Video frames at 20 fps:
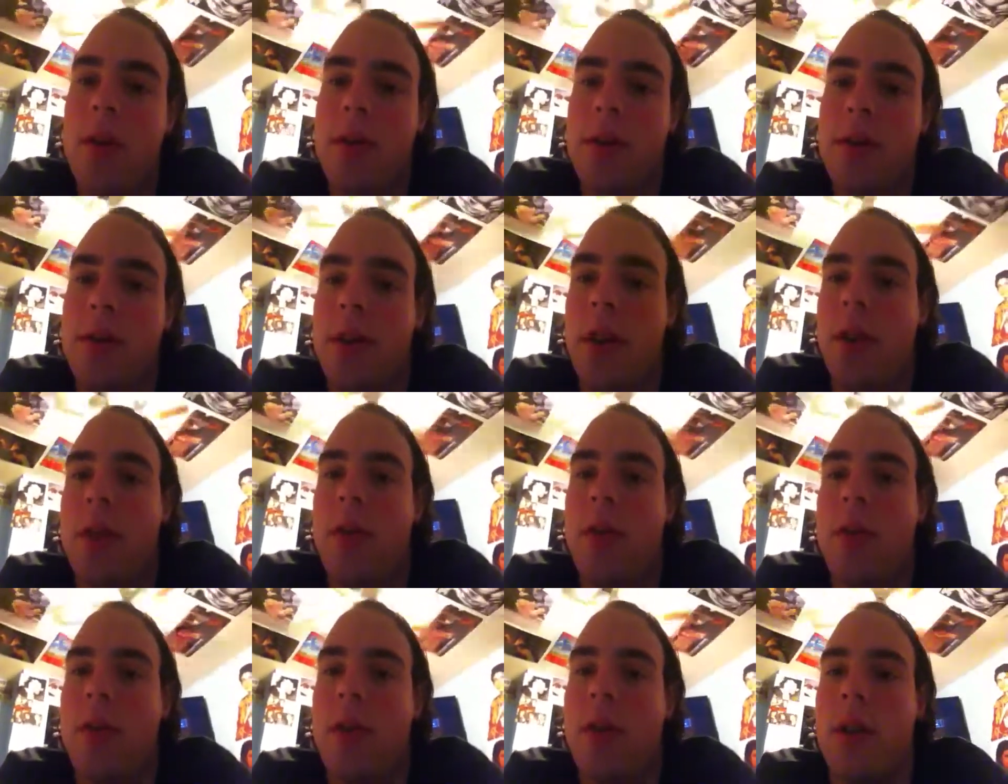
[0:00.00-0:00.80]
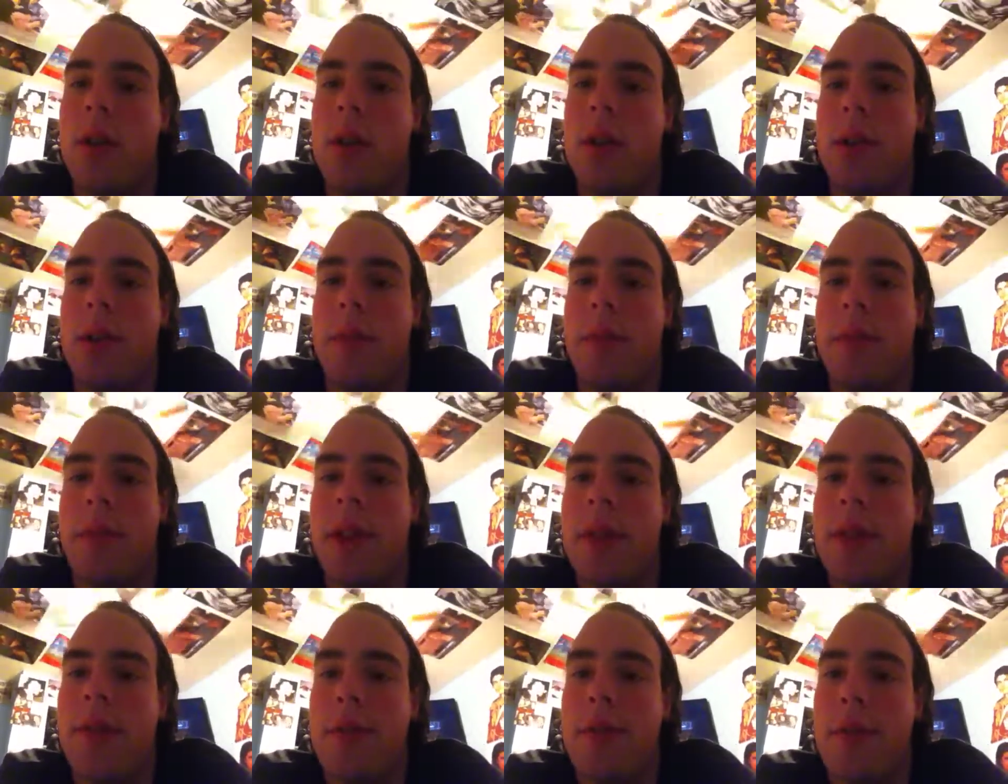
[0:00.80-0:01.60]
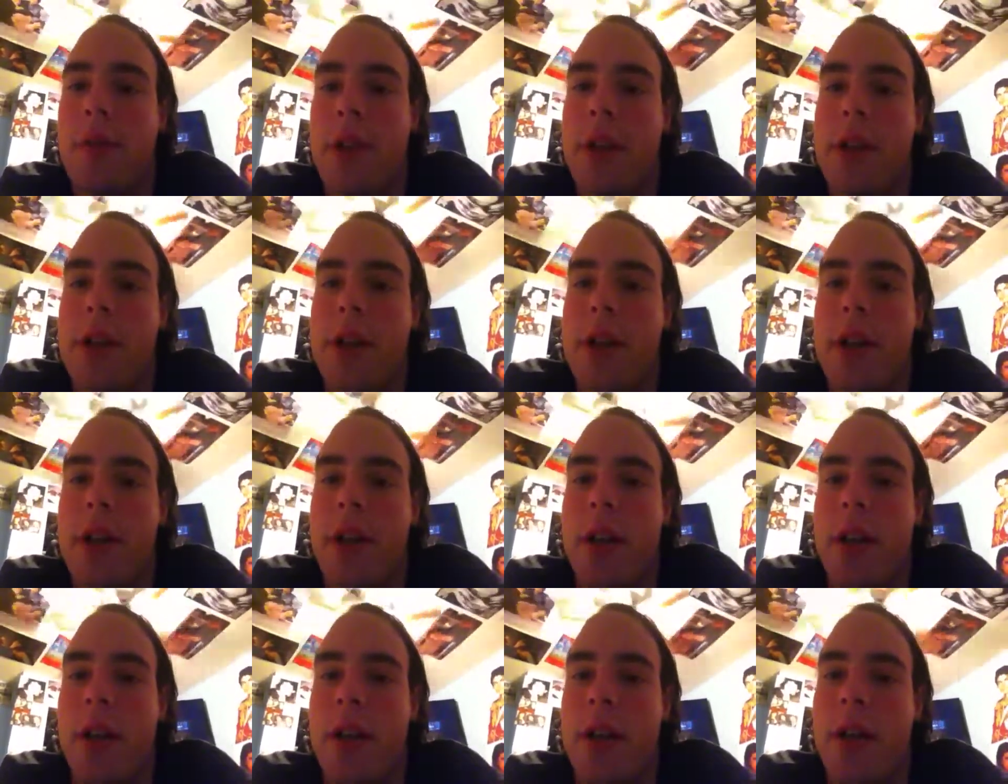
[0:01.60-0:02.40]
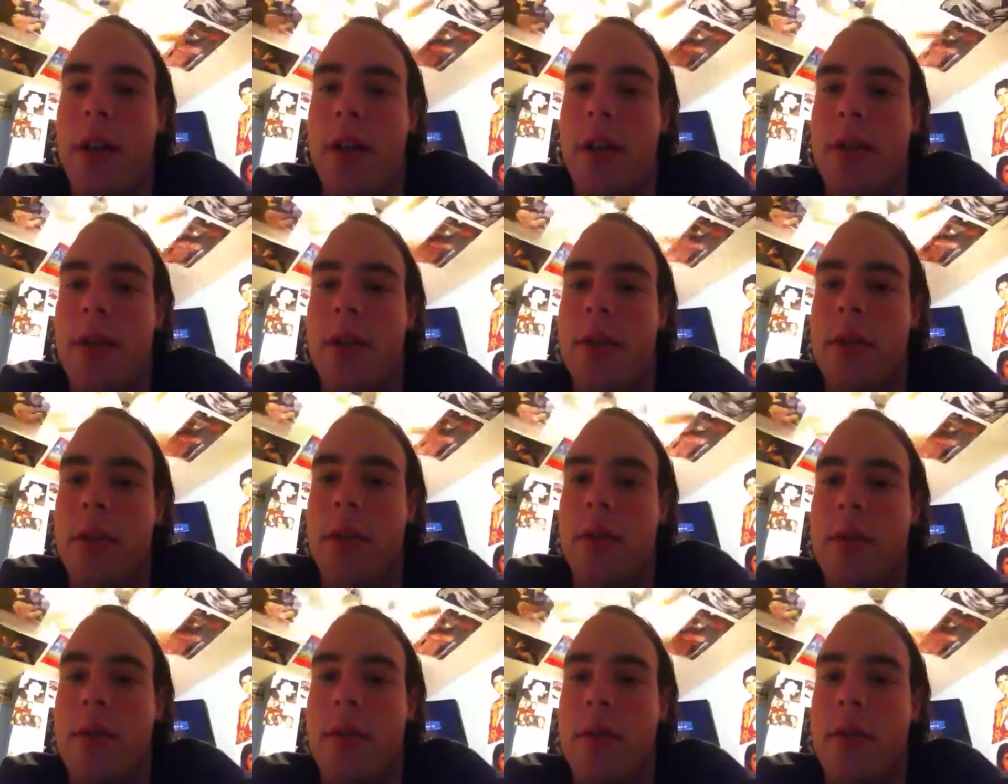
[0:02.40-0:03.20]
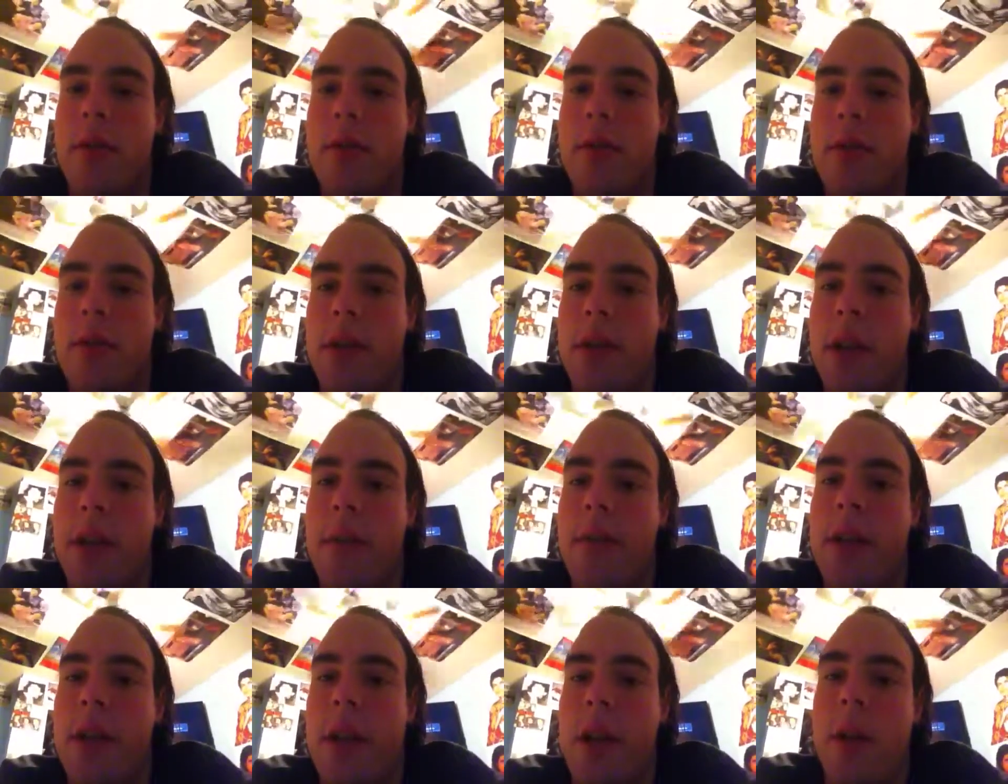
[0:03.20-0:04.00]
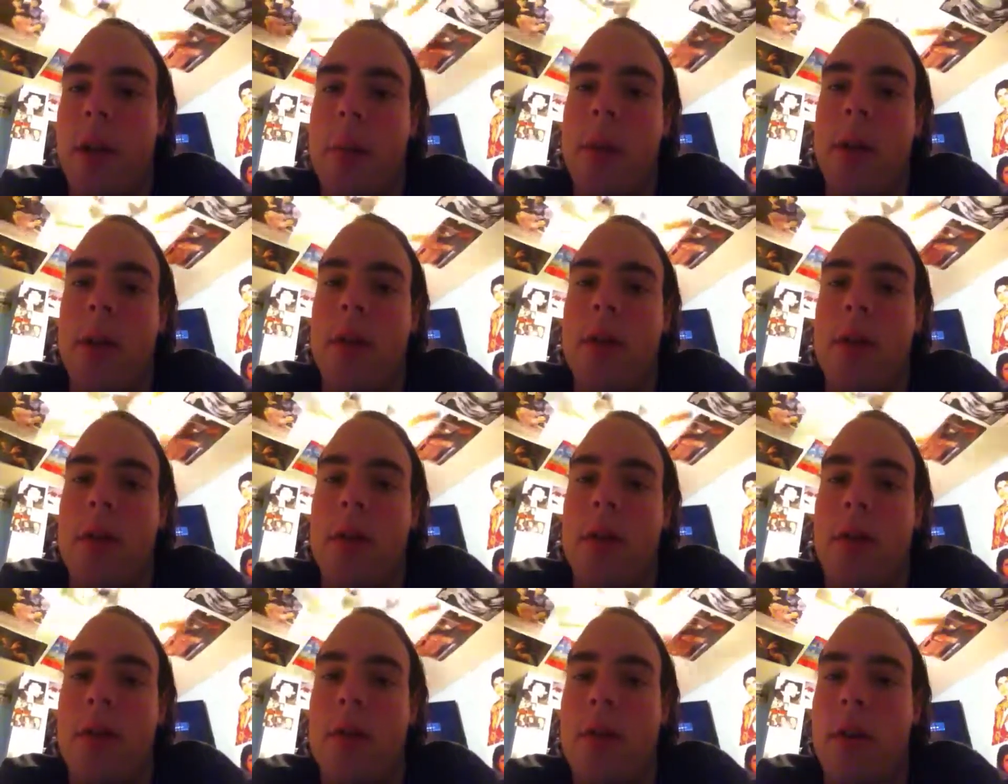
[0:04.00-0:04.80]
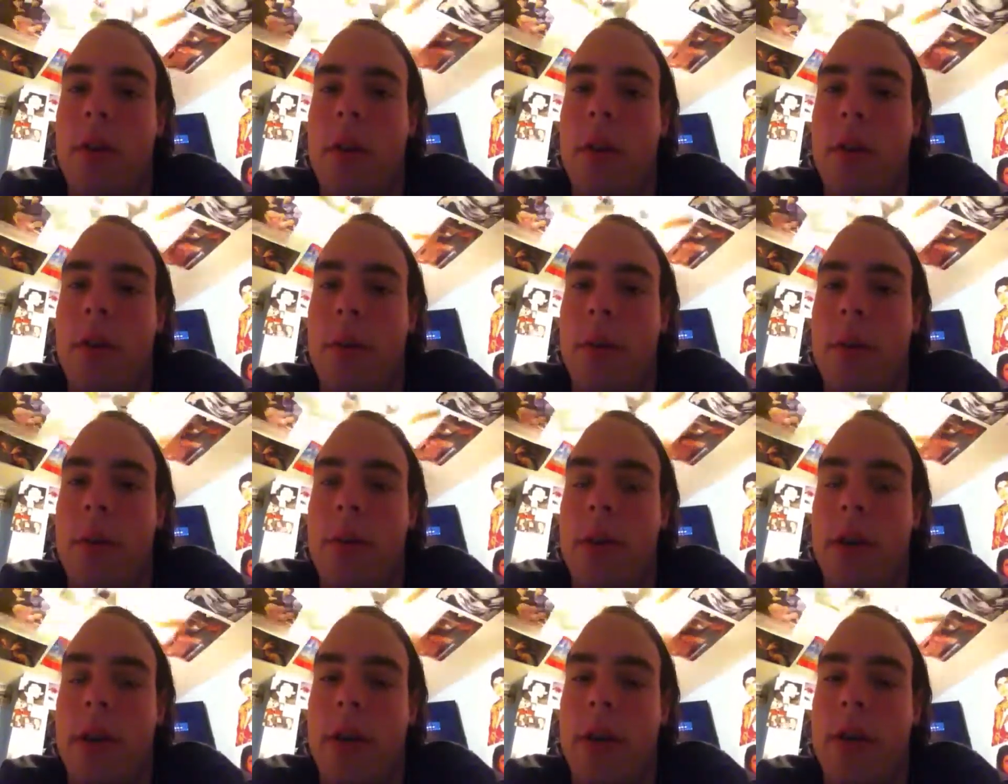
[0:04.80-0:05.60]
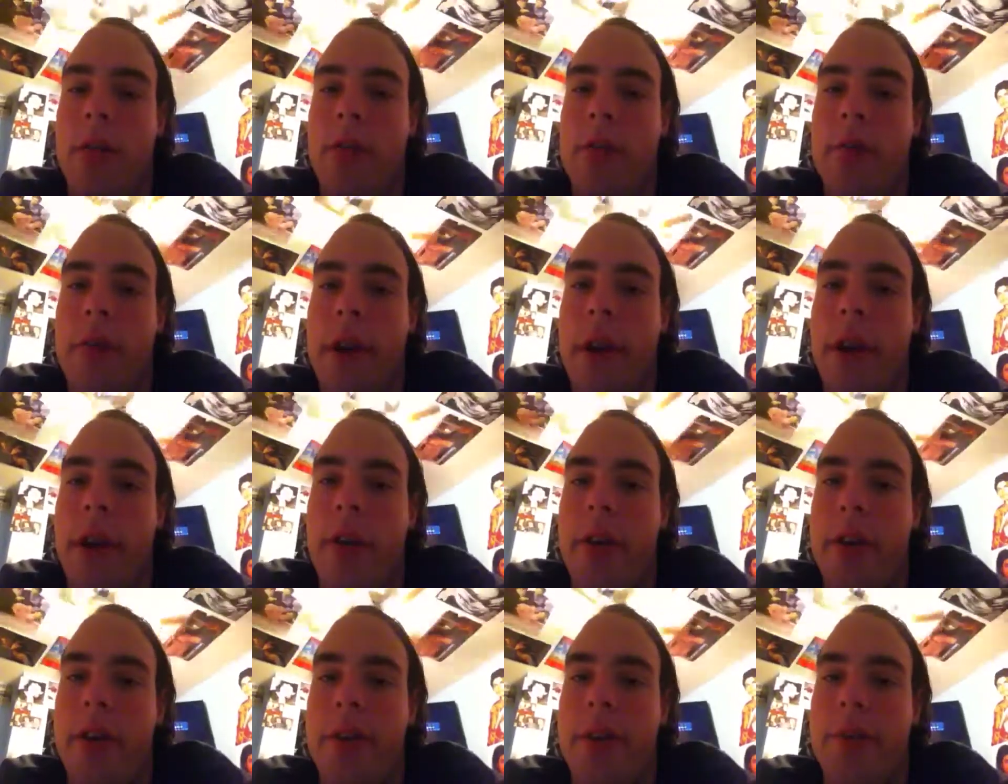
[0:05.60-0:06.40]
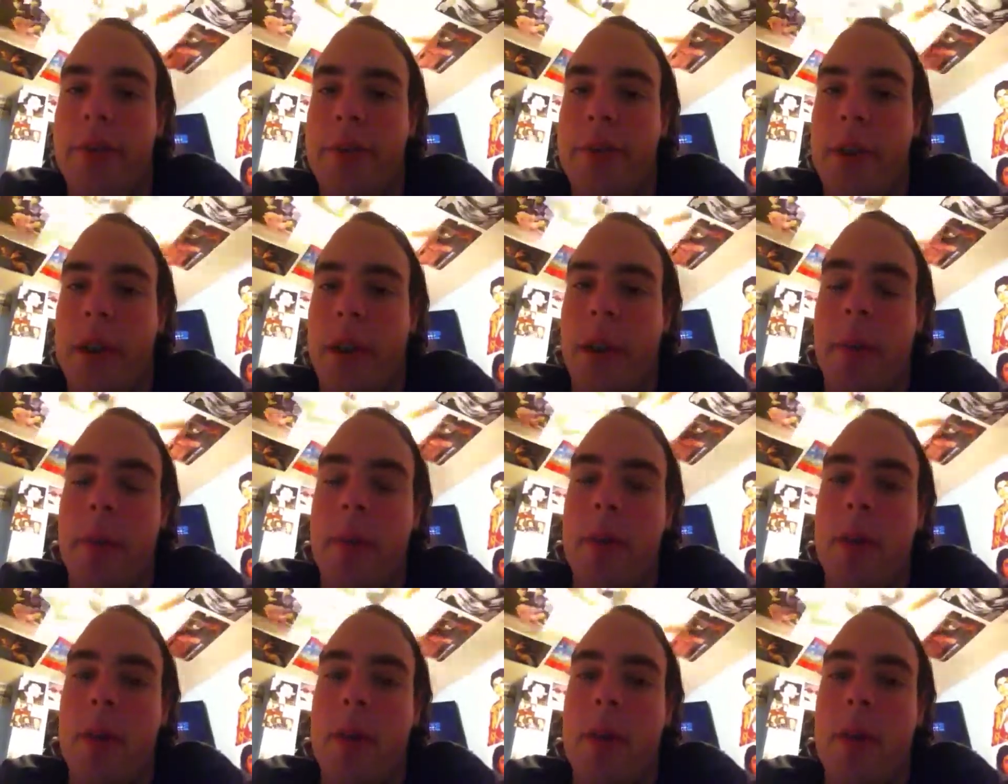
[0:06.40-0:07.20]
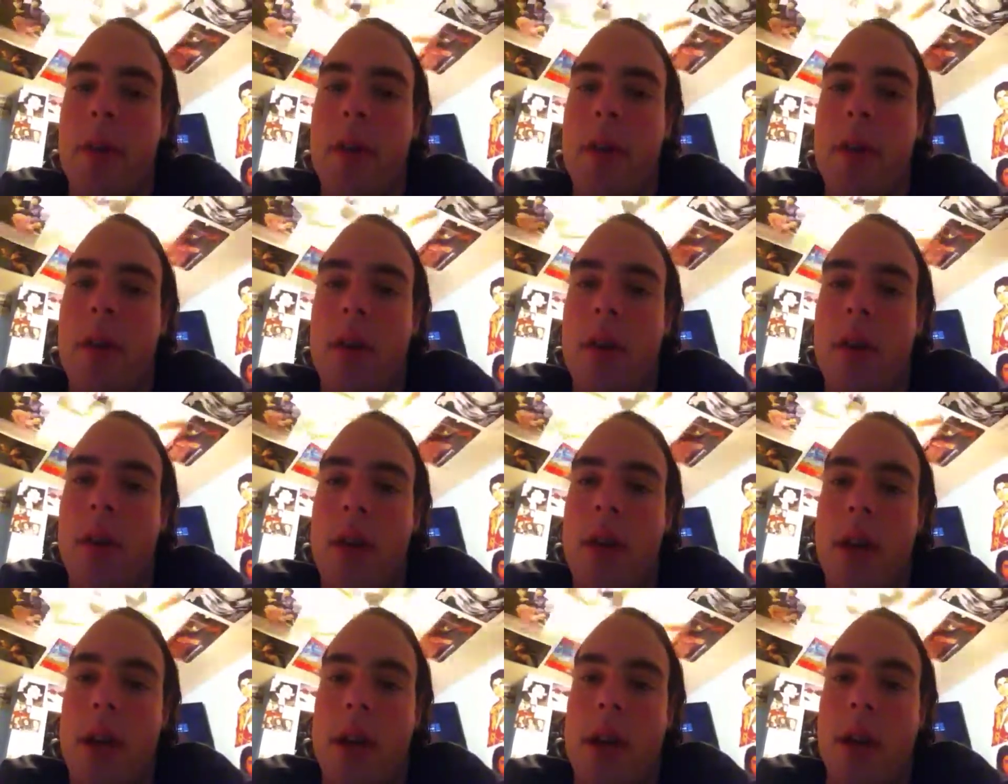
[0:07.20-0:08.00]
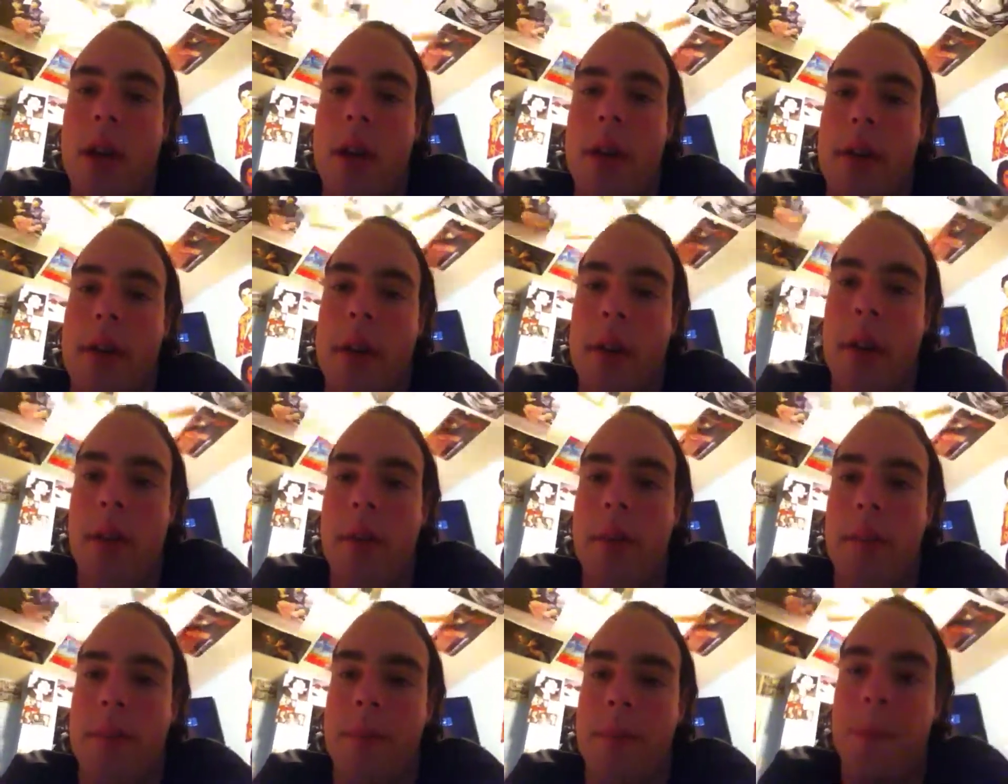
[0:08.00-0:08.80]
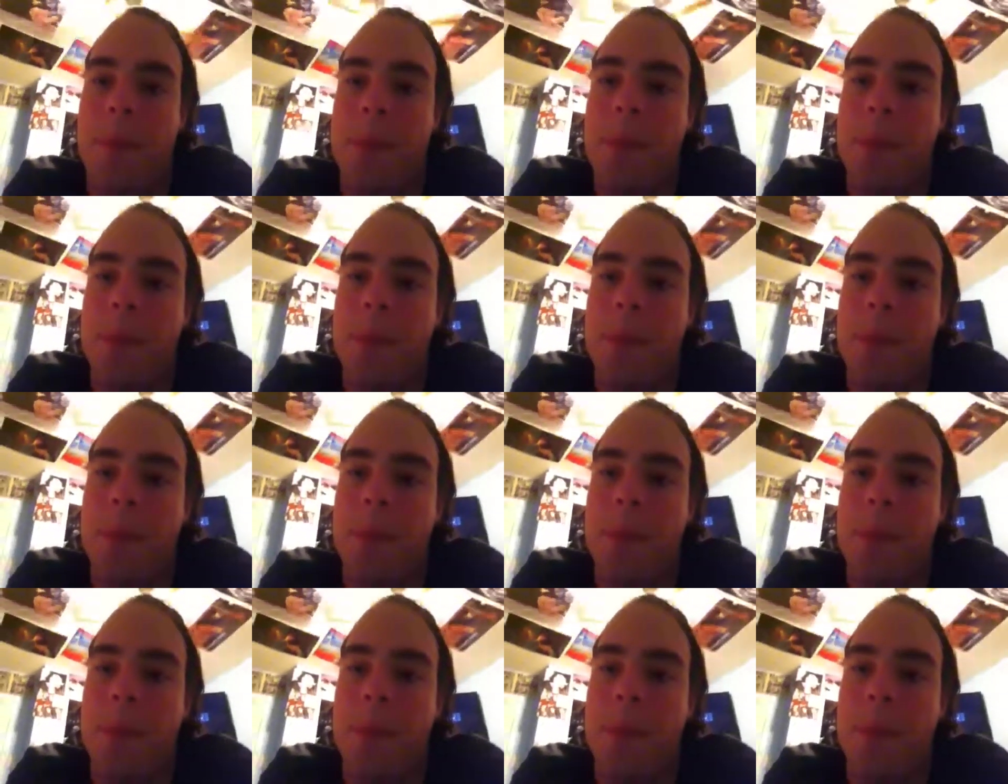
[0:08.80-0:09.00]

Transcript: So thanks for watching, and leave a comment or rate or subscribe, and